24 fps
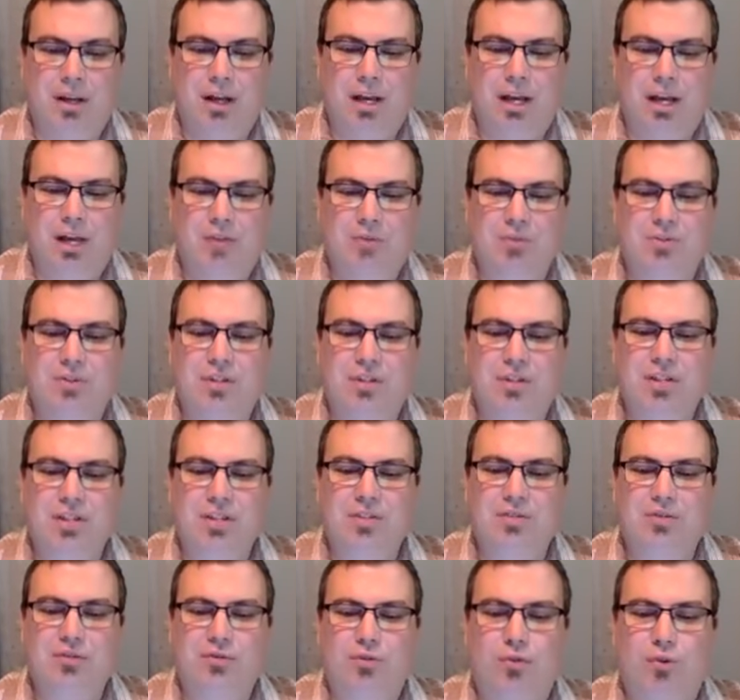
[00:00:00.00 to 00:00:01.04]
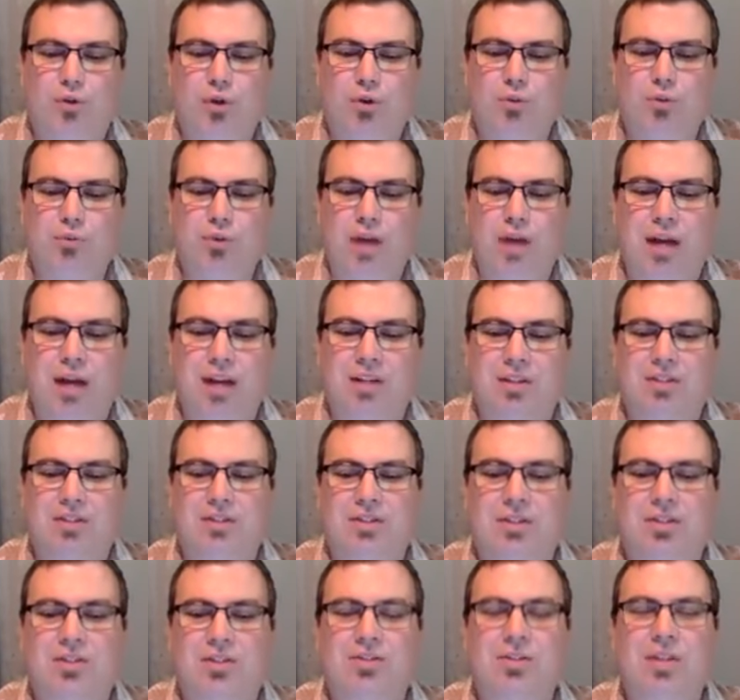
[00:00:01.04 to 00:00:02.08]
And it was these four
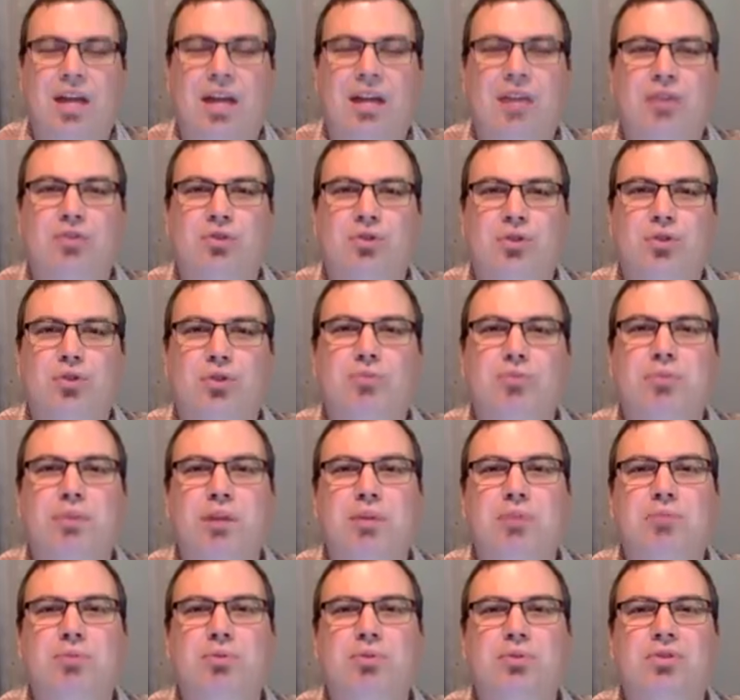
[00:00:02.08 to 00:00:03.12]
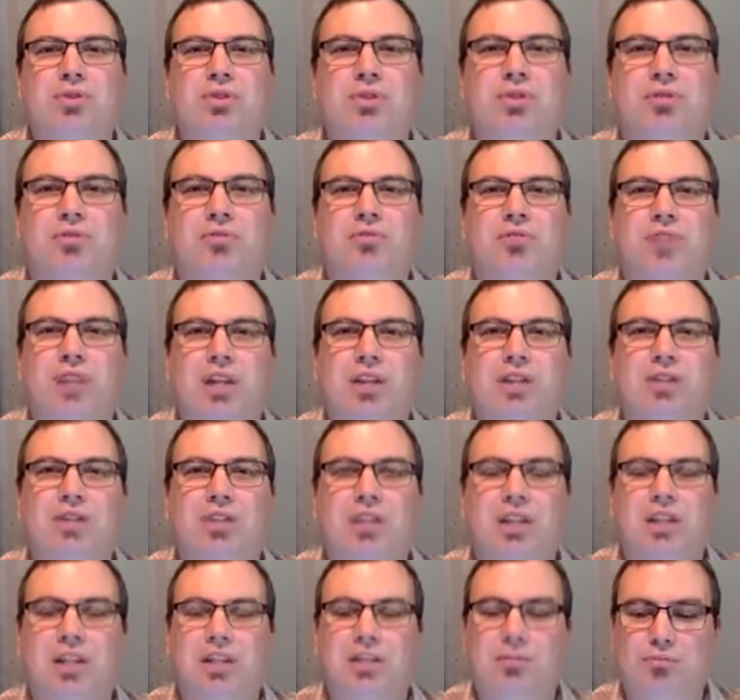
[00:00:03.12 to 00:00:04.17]
practices that drew people to the
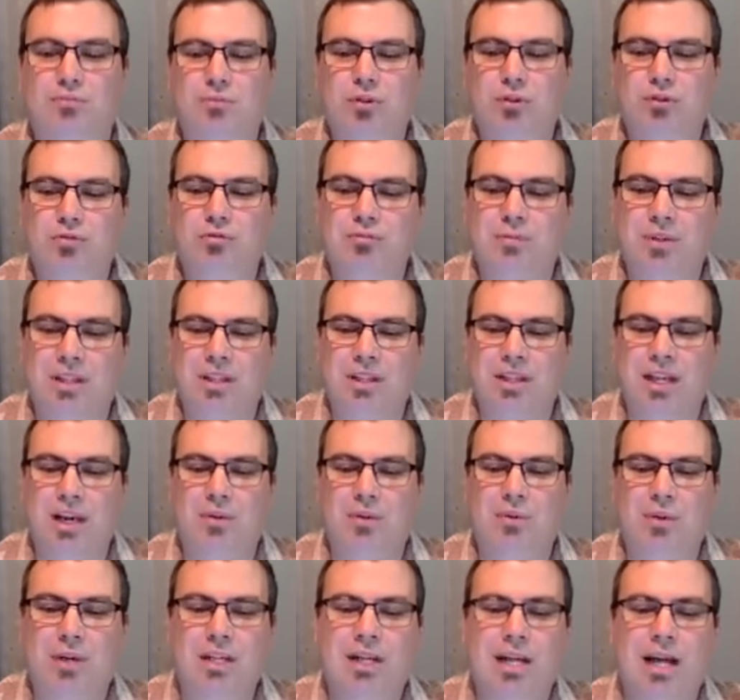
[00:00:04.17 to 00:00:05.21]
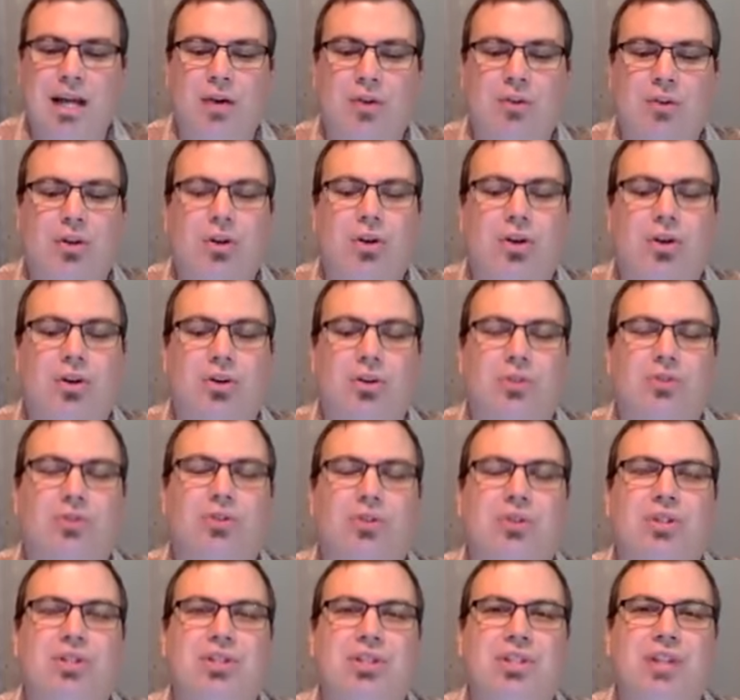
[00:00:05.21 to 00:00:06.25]
fledgling movement that we now call
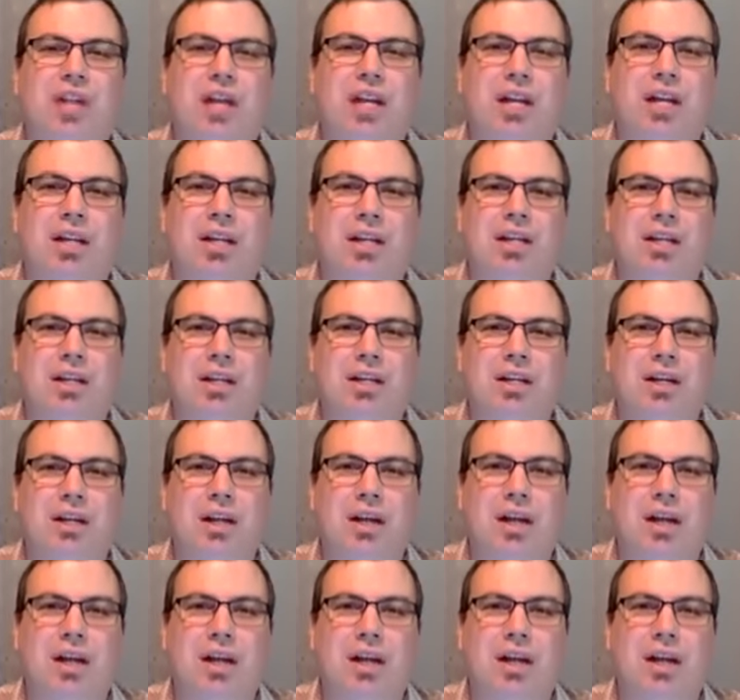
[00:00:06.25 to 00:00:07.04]
Christianity.